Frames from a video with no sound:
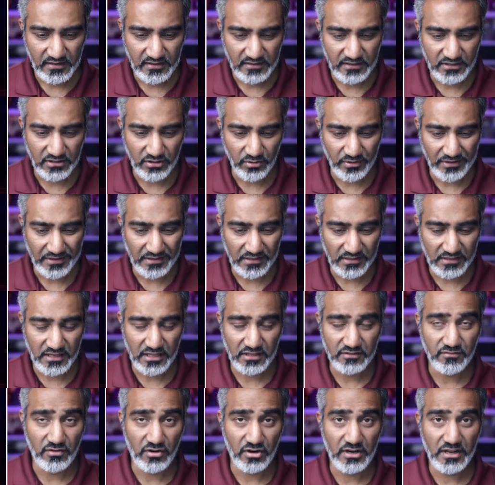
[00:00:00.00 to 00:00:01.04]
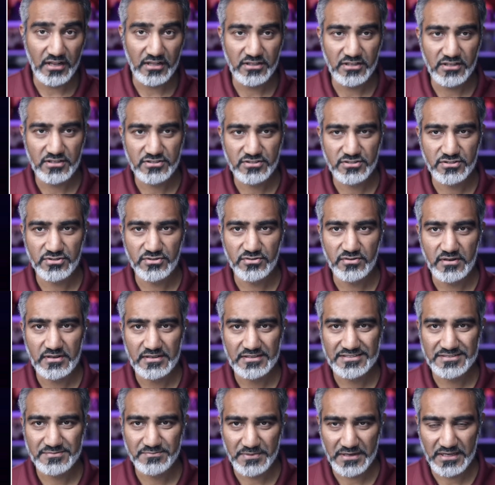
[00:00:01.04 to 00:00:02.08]
It'll convert it into
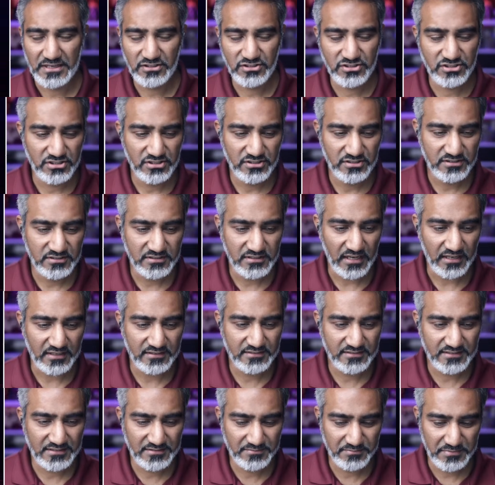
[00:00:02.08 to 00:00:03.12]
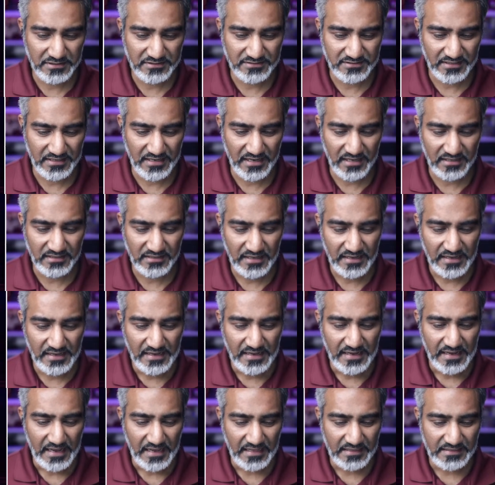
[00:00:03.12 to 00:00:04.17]
speech, text to speech again,
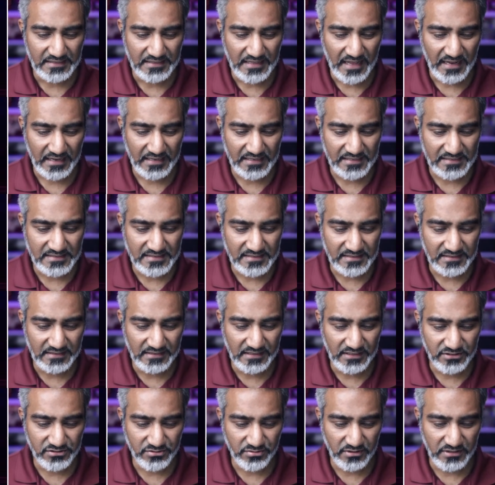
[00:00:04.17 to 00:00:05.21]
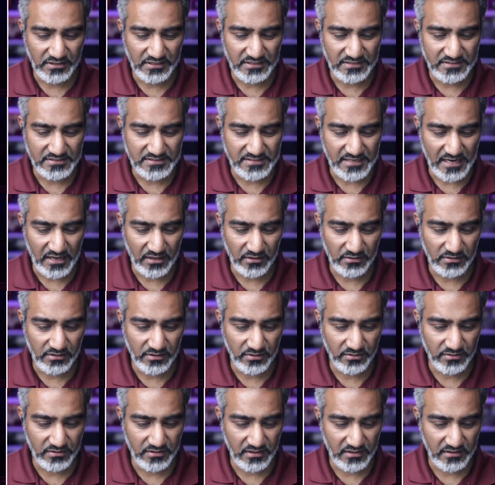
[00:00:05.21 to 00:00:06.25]
and then I can literally
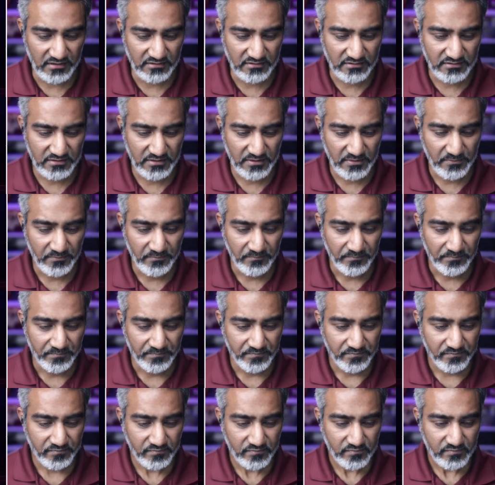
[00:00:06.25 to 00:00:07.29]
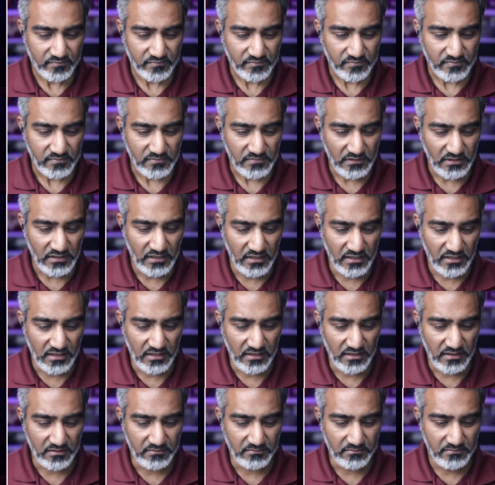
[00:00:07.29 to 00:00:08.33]
download this
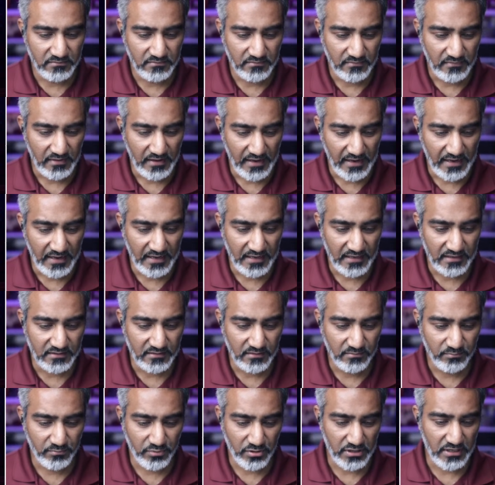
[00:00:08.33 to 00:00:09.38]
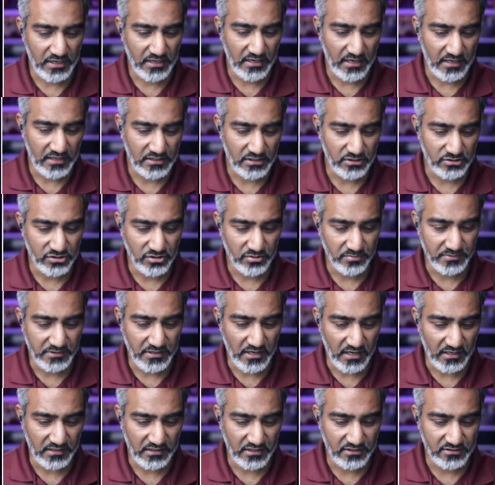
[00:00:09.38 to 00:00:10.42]
and put it in Adobe
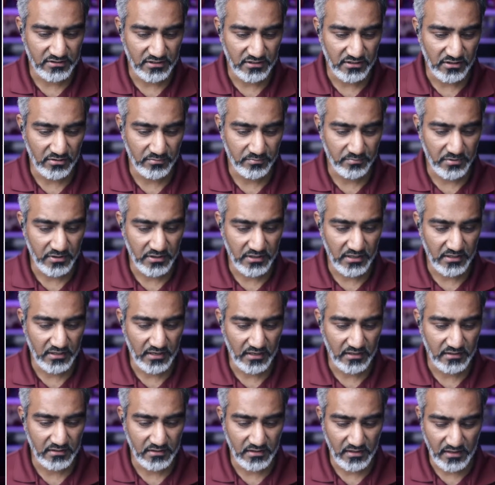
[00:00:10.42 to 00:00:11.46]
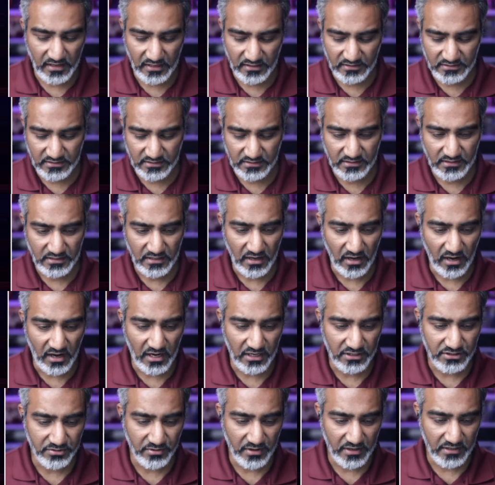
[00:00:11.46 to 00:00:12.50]
Audition or put it in any audio